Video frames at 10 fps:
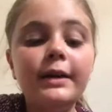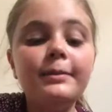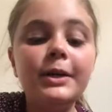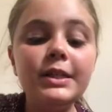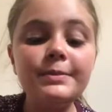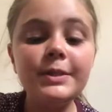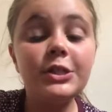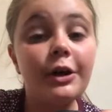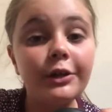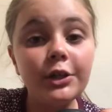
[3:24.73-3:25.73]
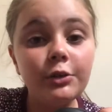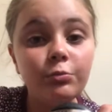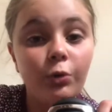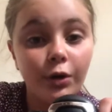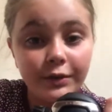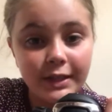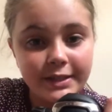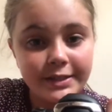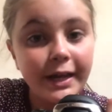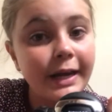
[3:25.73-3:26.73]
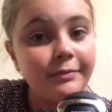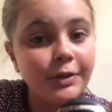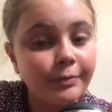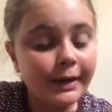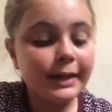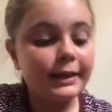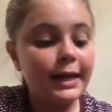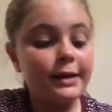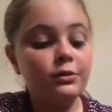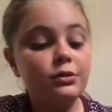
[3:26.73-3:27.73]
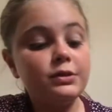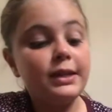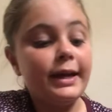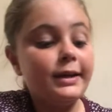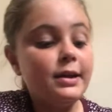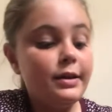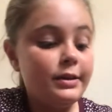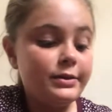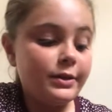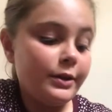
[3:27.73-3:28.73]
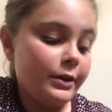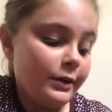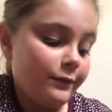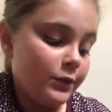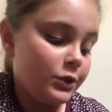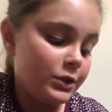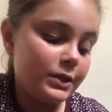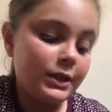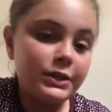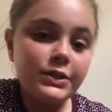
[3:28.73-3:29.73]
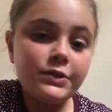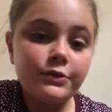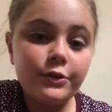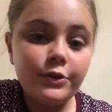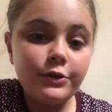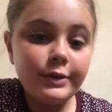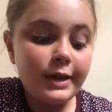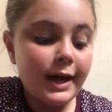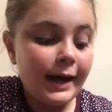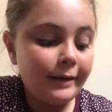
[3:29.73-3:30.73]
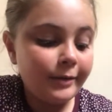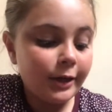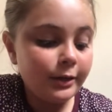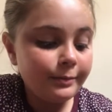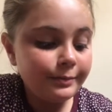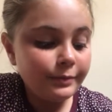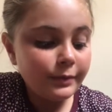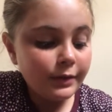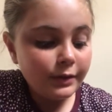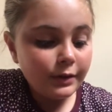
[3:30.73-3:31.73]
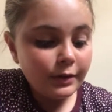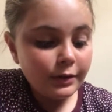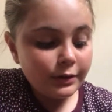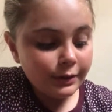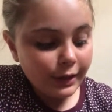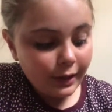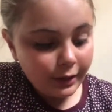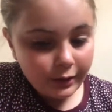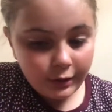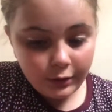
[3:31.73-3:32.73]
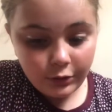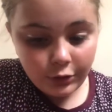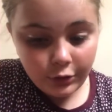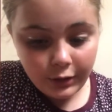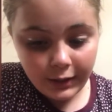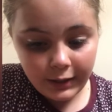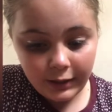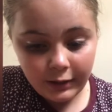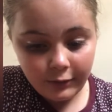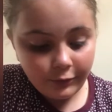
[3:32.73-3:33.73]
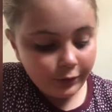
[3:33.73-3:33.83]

I'm going to be showing you what the inside of your regulator looks like. So if you just unscrew the cover, then you have